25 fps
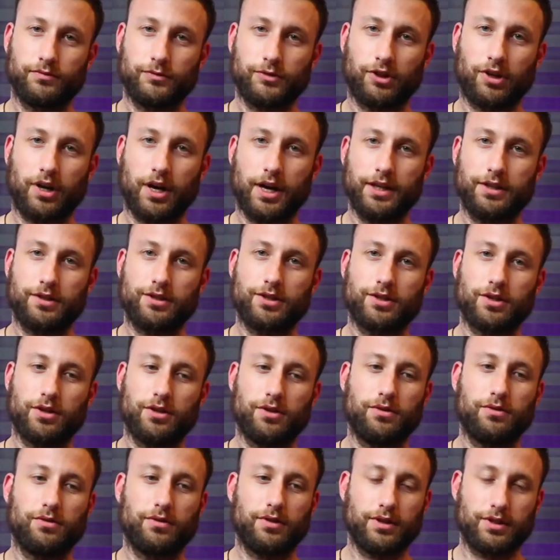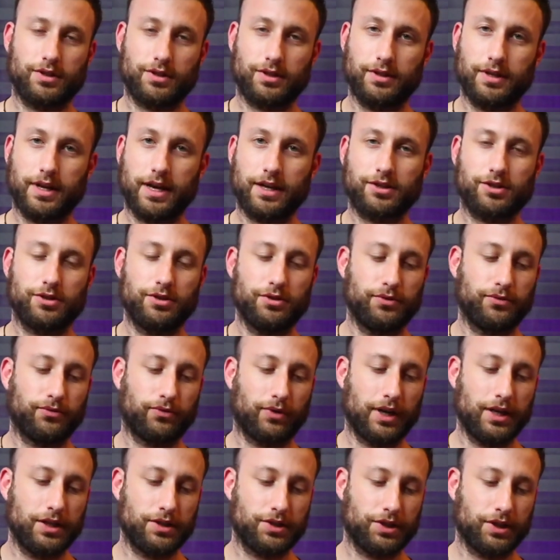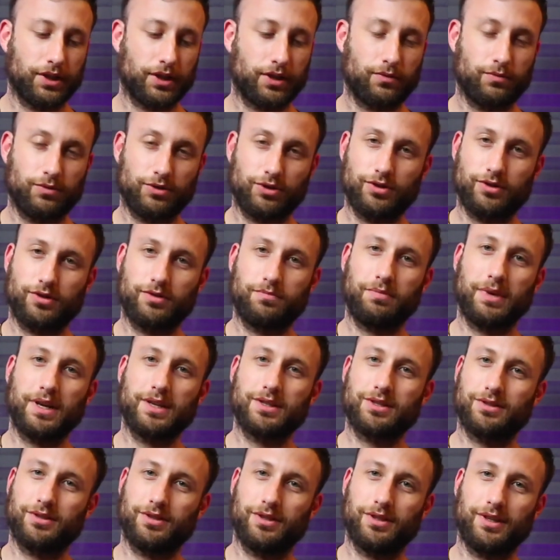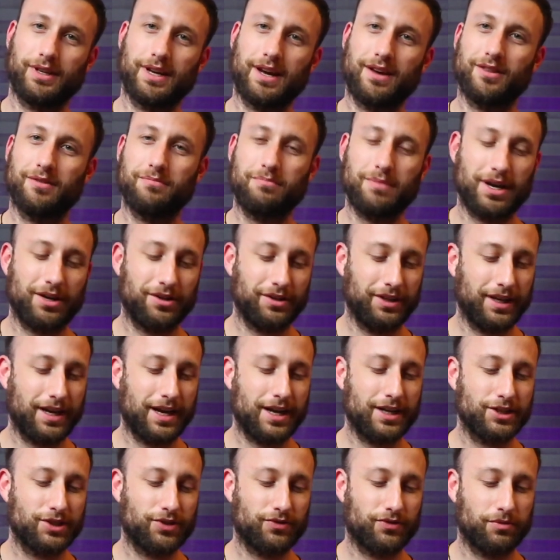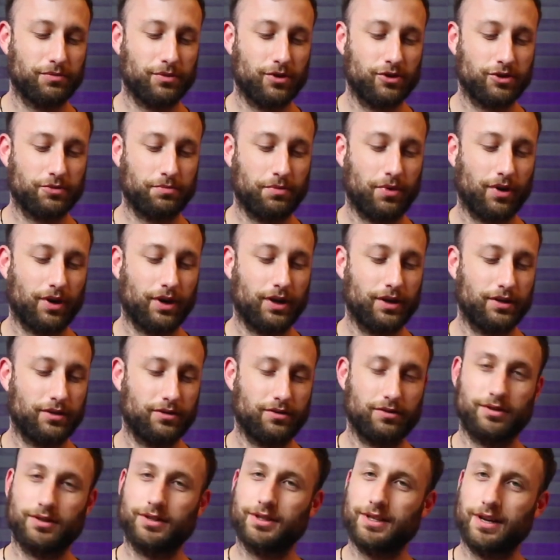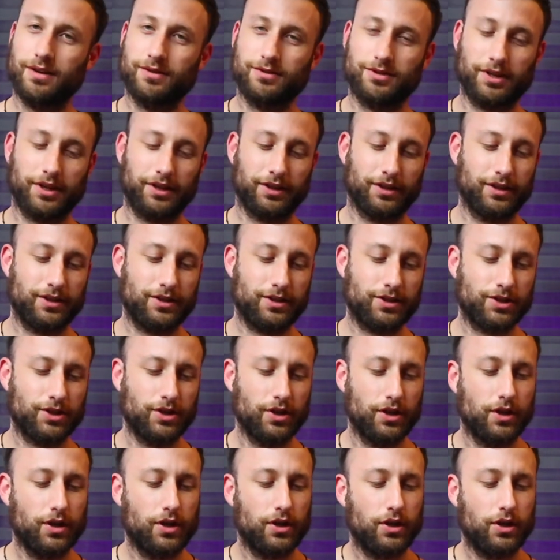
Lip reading: Alright, so this next new phrase here, which is basically how the melody ends for the most part, sounds like this.